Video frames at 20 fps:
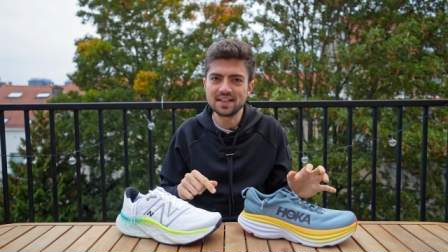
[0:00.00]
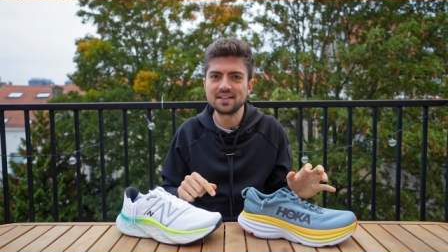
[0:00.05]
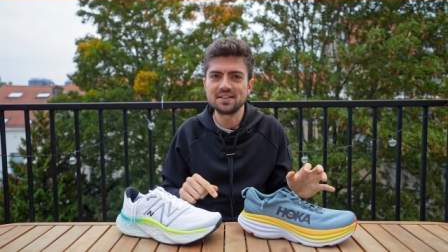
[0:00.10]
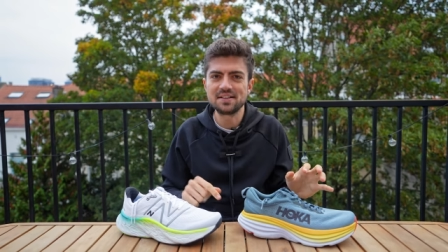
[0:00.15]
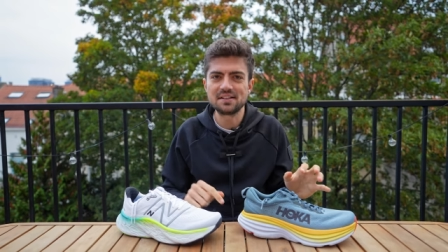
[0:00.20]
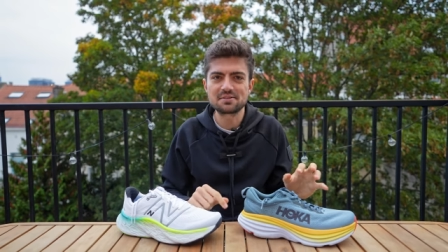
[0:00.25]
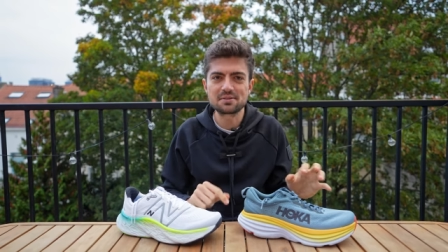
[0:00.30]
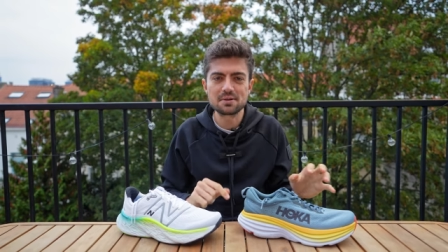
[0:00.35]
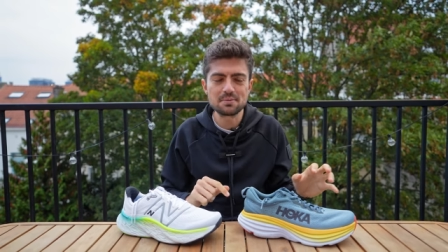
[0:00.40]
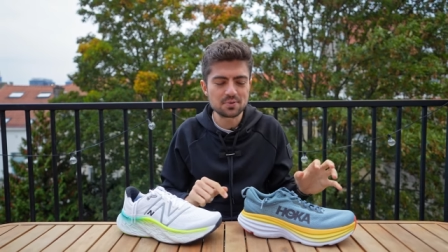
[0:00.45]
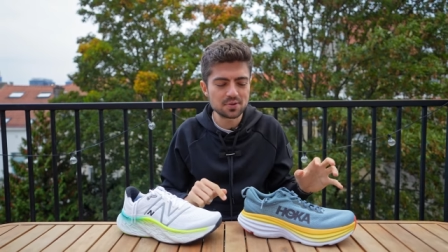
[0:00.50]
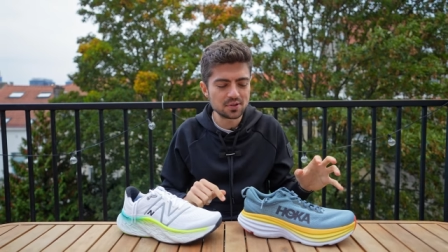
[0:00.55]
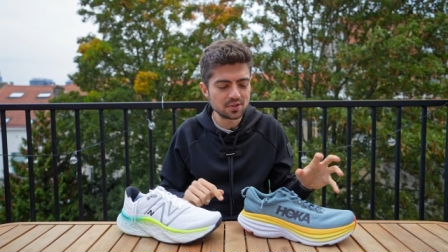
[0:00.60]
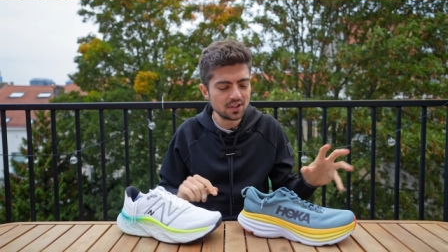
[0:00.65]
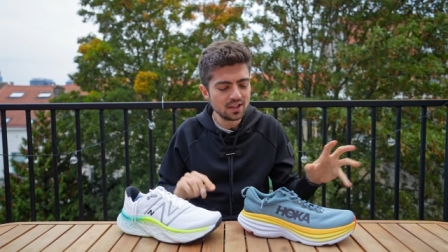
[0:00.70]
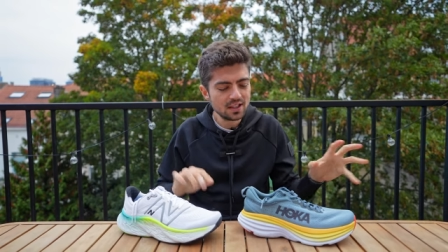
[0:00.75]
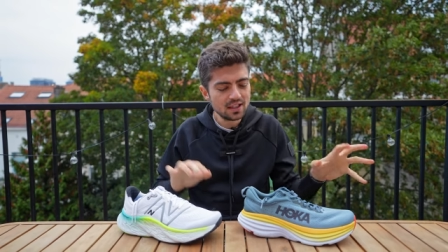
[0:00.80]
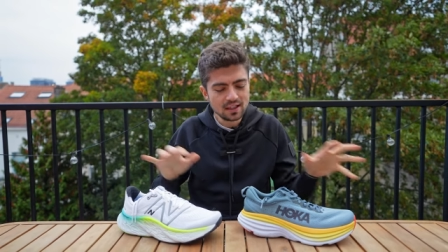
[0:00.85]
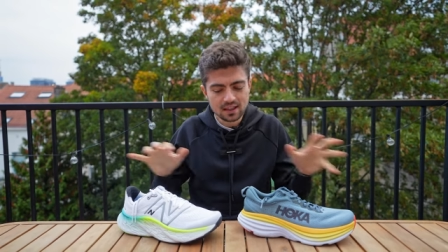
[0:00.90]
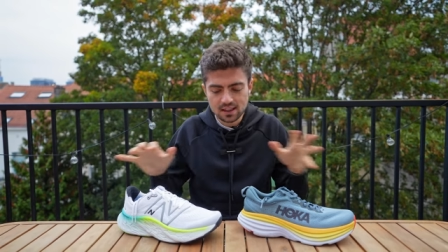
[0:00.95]
in the description.
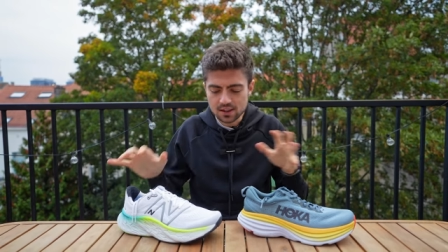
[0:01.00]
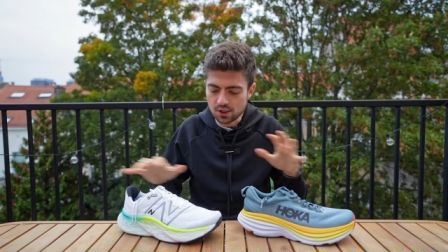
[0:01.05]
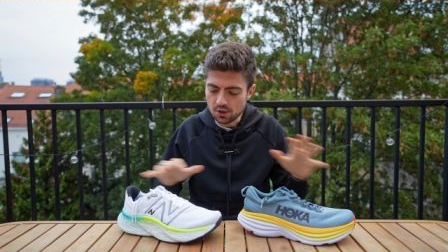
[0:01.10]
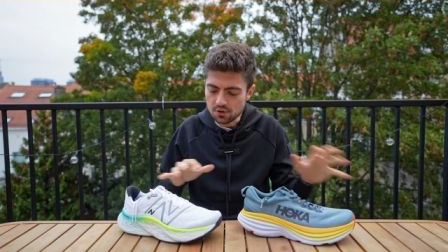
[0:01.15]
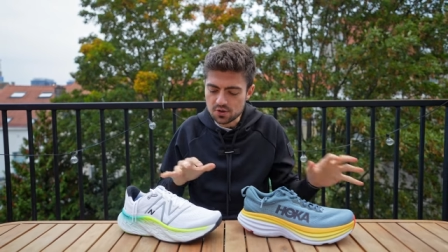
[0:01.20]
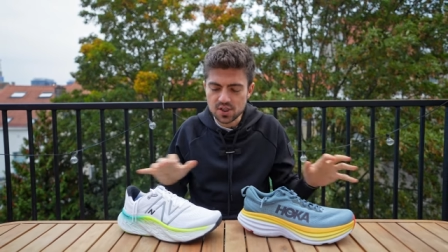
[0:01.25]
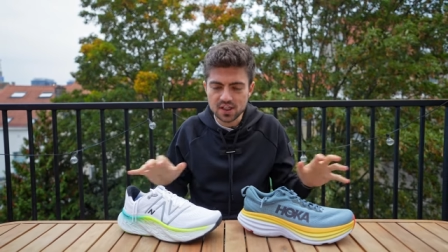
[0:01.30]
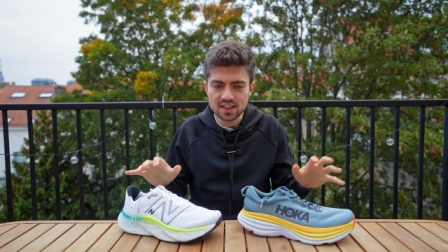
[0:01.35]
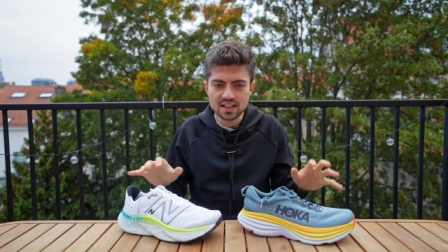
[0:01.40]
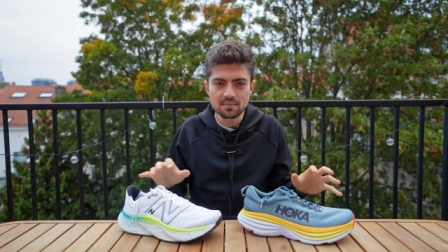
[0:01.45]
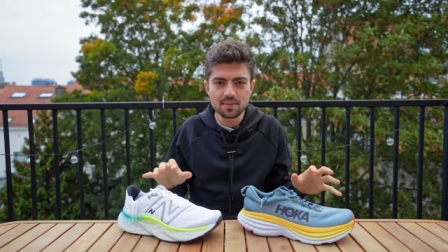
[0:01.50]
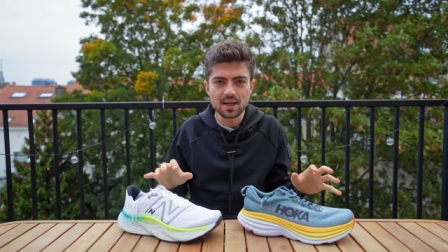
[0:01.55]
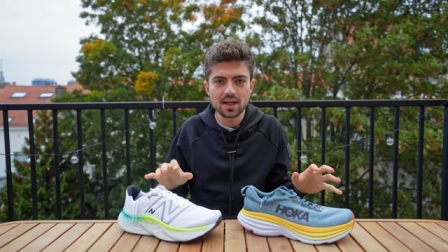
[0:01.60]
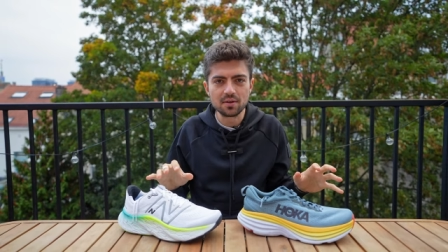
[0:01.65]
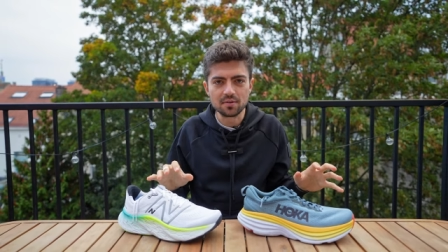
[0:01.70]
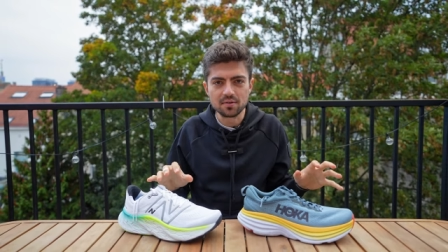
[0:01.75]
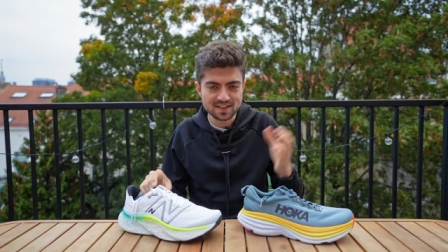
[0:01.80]
Go check them out.